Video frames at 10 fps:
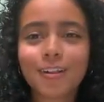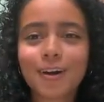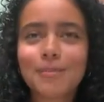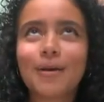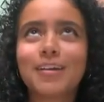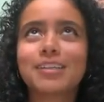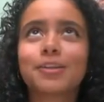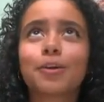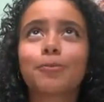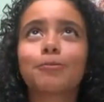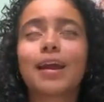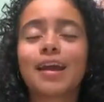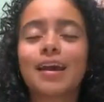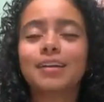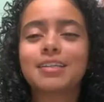our bodies are great
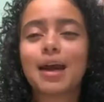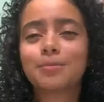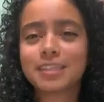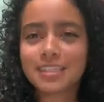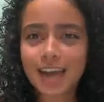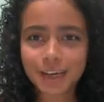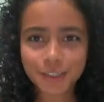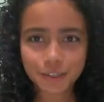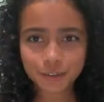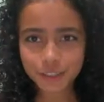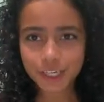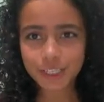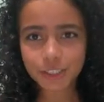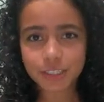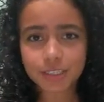at adapting to external
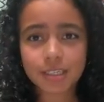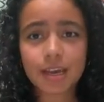changes.